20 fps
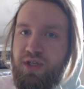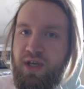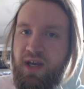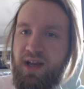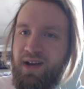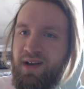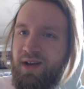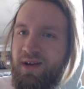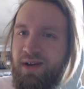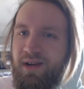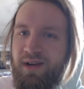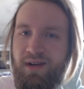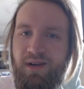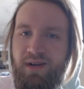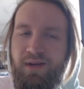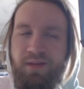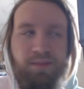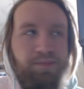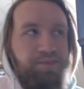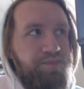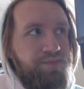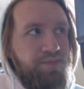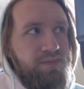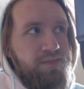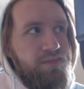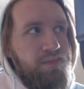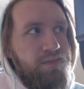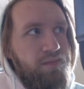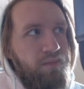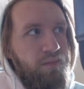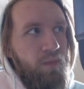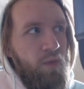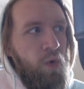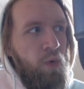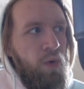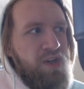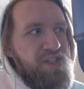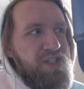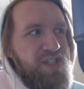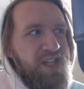like,
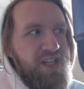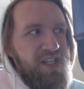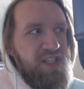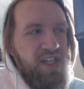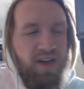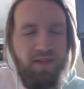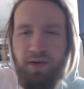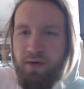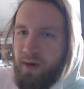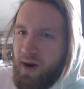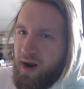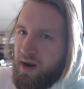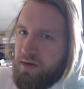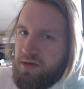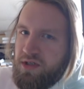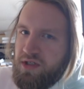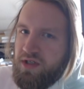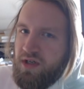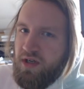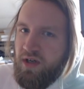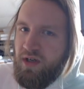6, 7 rounds?